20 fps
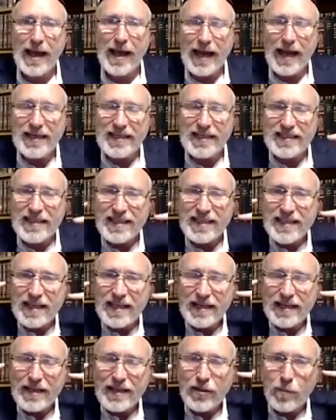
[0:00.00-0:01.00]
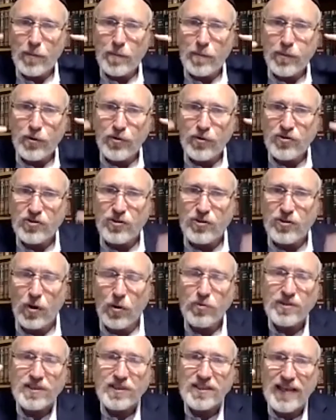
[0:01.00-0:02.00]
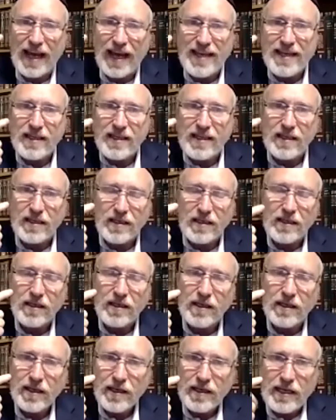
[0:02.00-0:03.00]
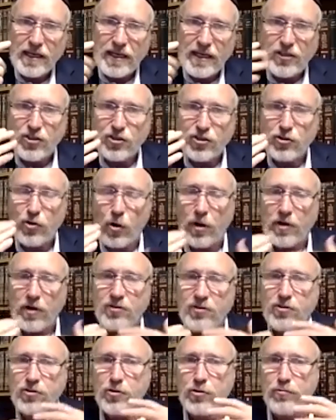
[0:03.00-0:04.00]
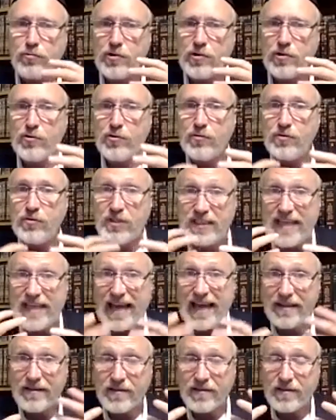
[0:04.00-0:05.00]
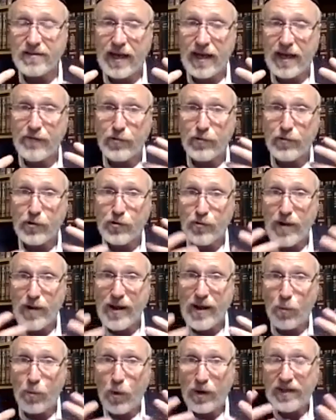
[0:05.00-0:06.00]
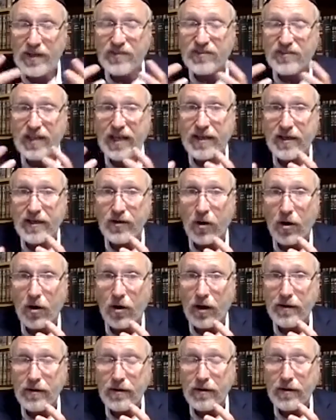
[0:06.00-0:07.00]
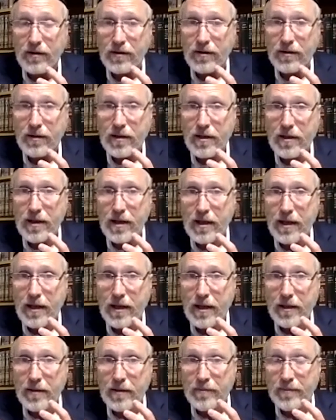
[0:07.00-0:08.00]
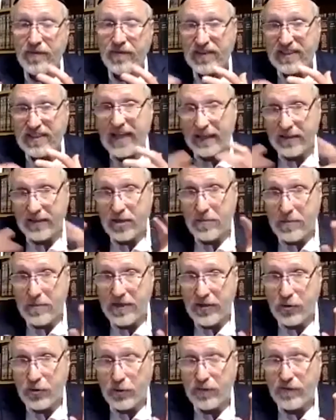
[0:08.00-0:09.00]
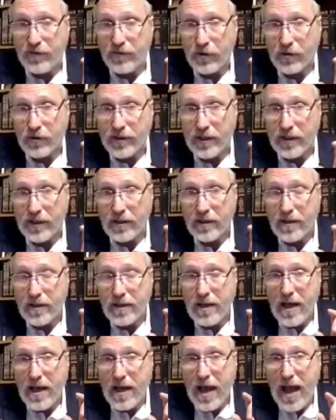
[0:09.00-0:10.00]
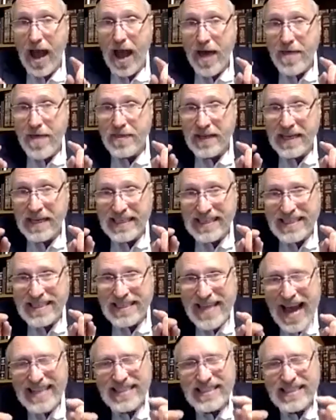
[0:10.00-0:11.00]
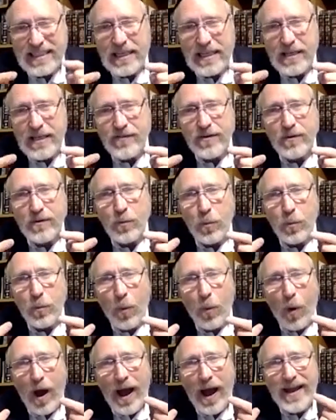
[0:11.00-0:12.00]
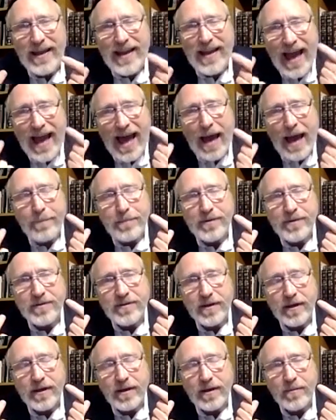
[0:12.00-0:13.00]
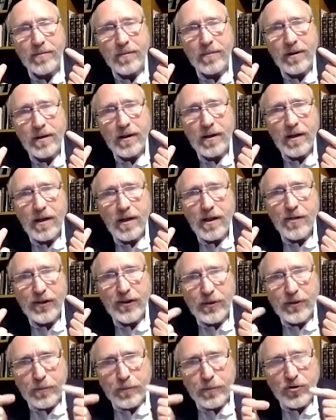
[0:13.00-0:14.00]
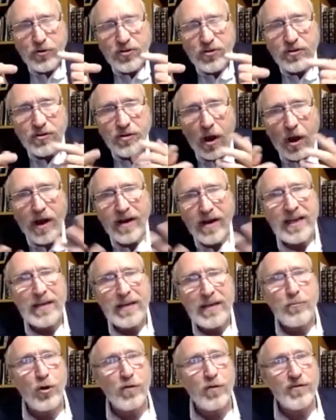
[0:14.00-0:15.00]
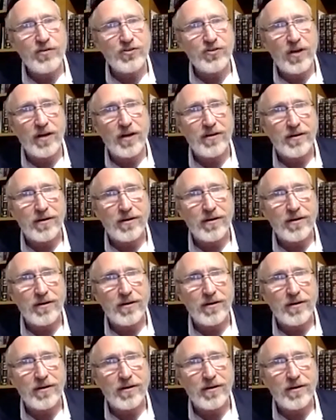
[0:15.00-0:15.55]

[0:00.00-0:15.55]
And he says that in the person's own psyche, he starts to resent and regret what he's taken on if he's not committed to it fully. And he says that's even why it happened to him, that the person died in him all of a sudden.